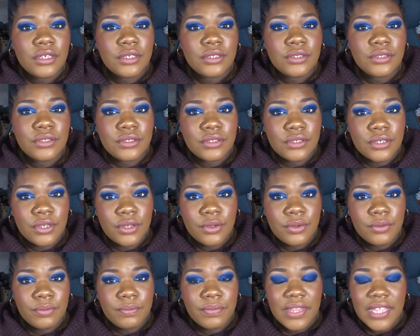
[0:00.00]

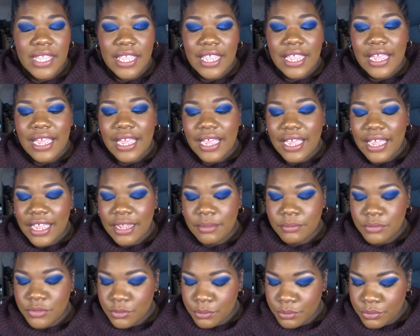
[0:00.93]
So
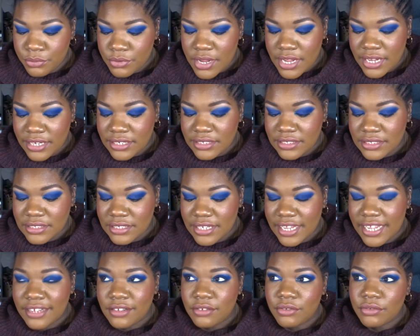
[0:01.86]
I'm surprised
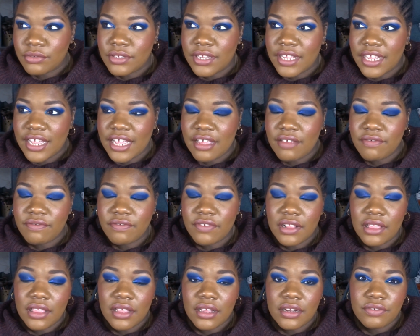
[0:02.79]
I don't have
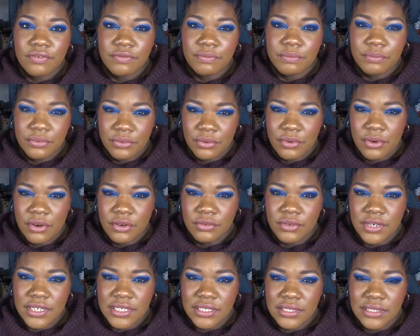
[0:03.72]
a lot of
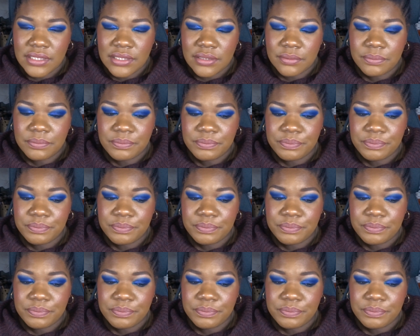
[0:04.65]
progress,